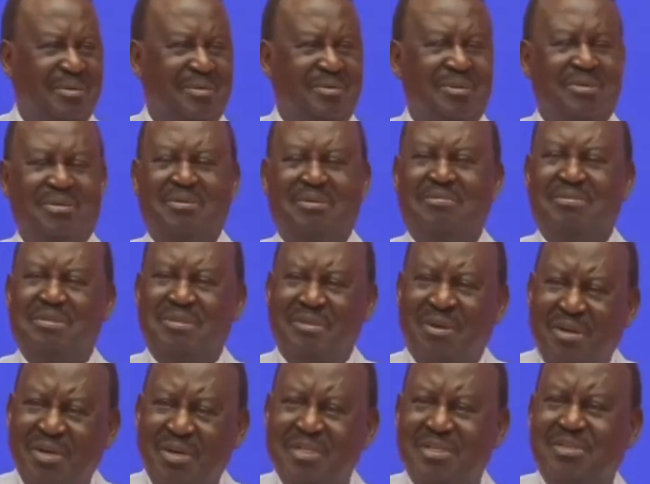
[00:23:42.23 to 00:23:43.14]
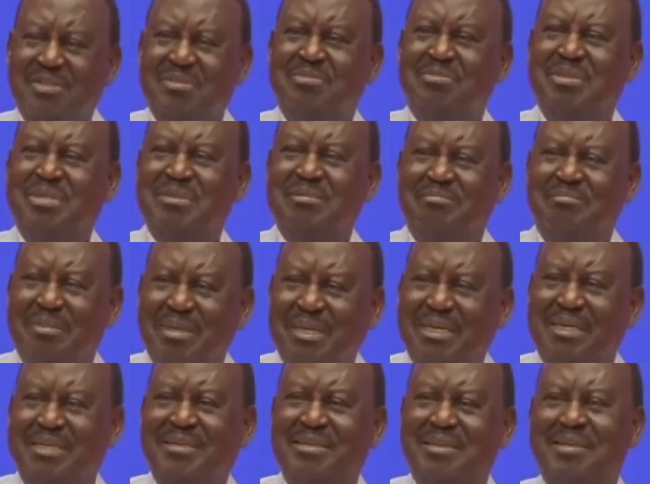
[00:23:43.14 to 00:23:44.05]
because of noise being
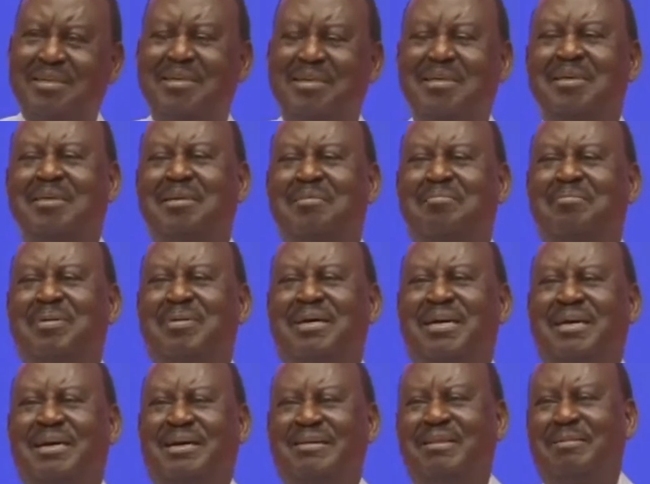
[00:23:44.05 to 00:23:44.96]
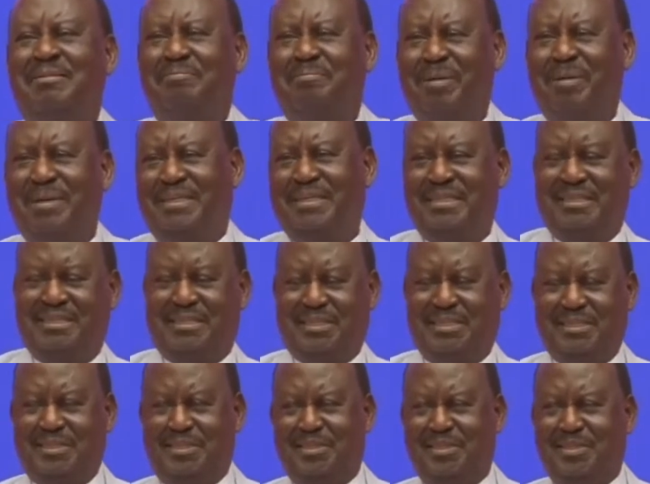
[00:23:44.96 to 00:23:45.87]
made by other
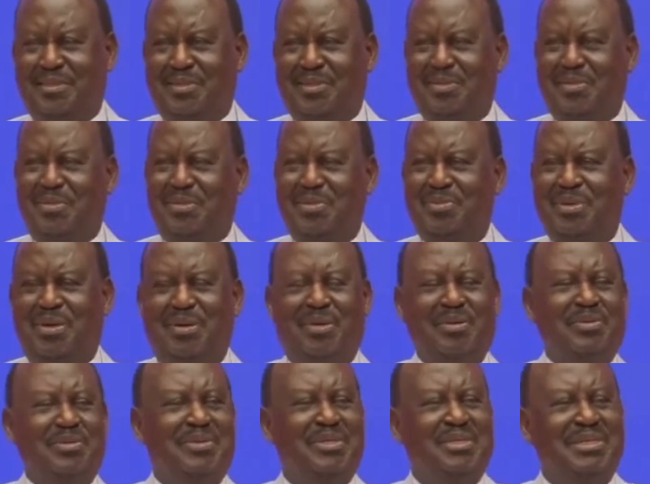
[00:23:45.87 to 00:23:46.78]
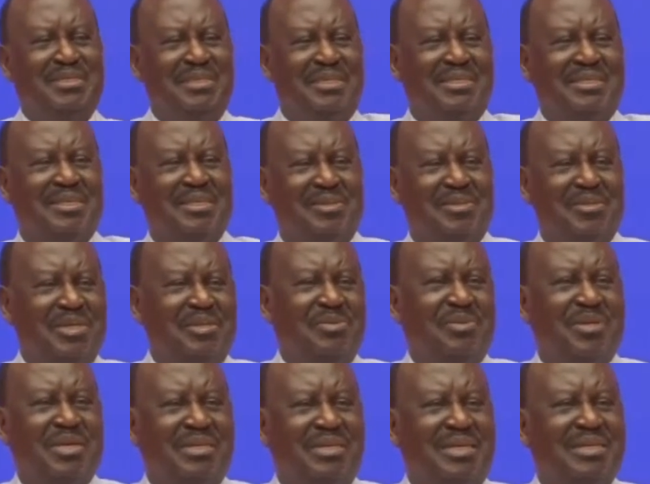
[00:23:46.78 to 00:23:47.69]
parties which were also interested in
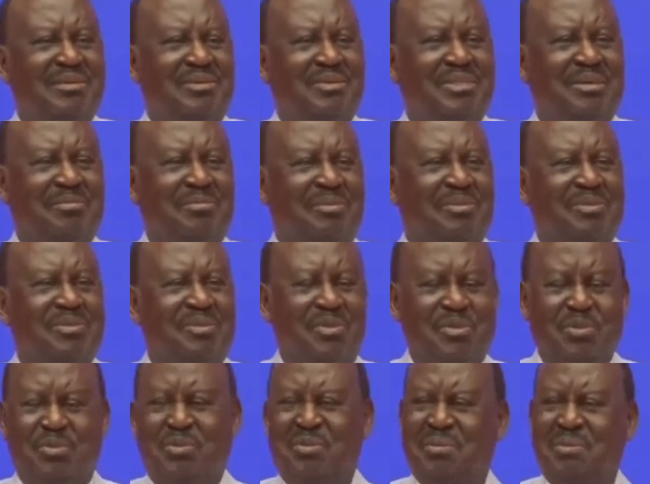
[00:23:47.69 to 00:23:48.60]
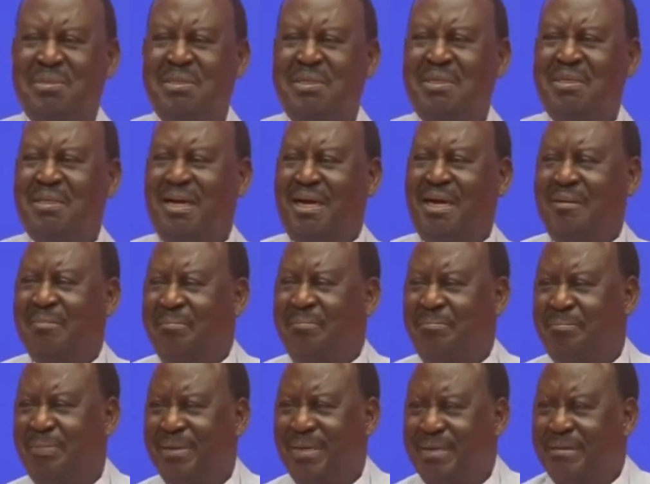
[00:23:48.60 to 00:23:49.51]
doing what Adani was supposed to do
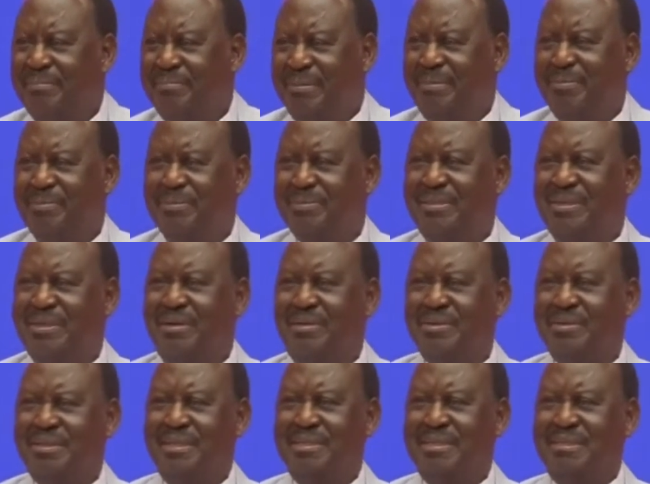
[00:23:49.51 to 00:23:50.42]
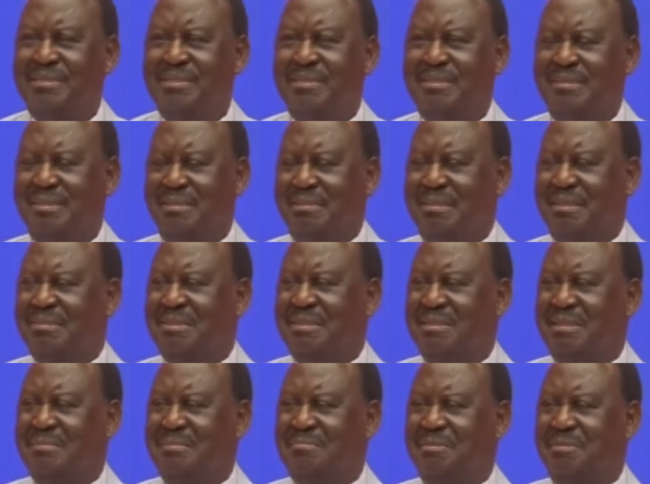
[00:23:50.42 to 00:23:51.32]
and paying people down under
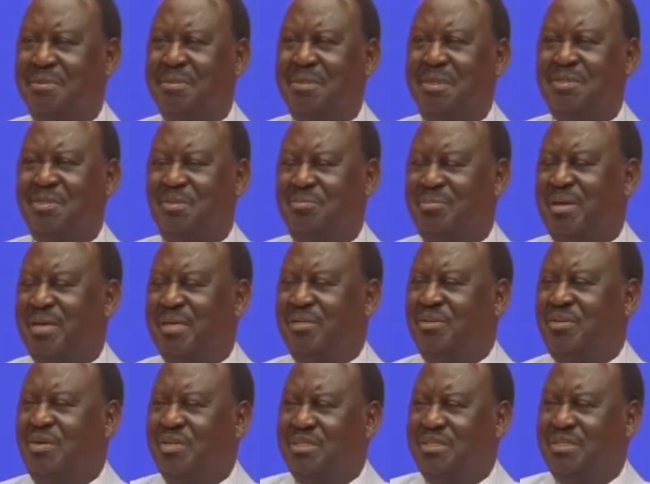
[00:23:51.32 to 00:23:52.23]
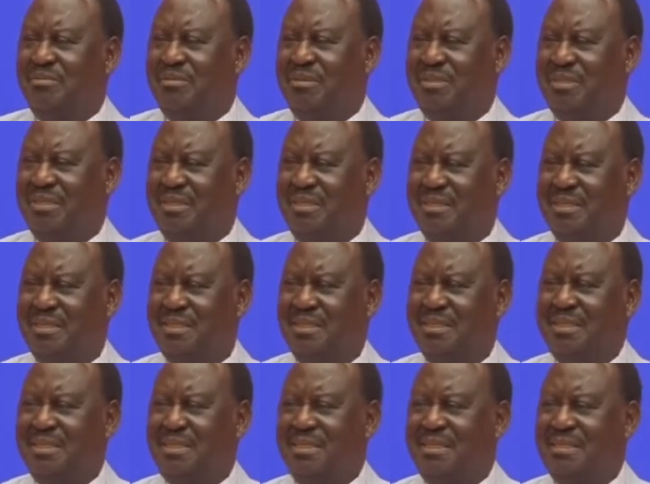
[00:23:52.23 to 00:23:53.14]
the table to make noise every day
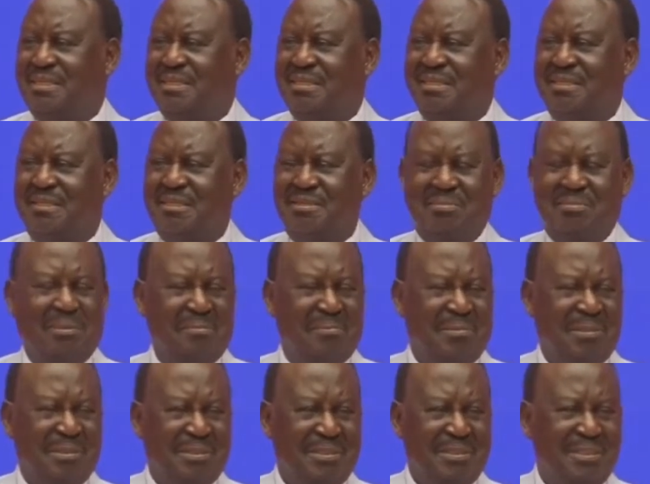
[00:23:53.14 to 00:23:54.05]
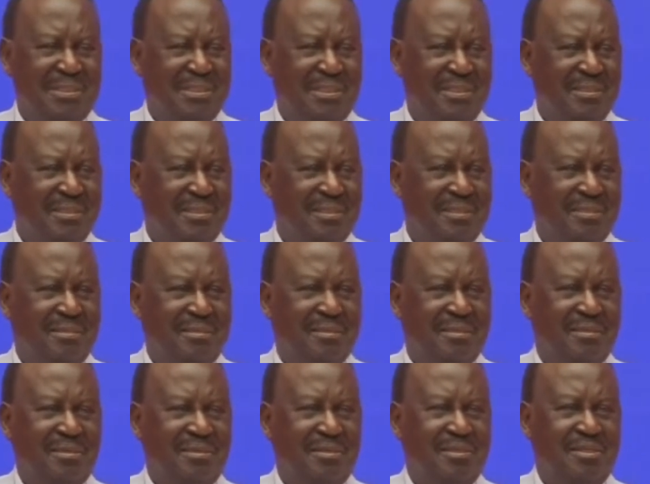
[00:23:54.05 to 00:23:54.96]
in the newspapers.
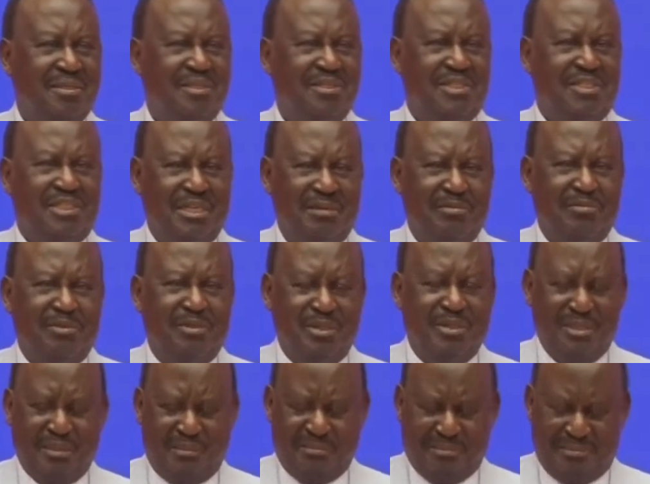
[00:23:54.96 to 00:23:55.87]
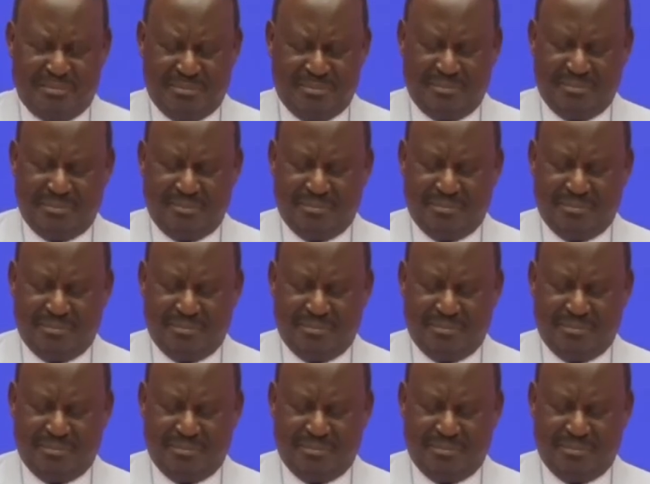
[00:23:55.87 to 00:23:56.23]
Shame on them.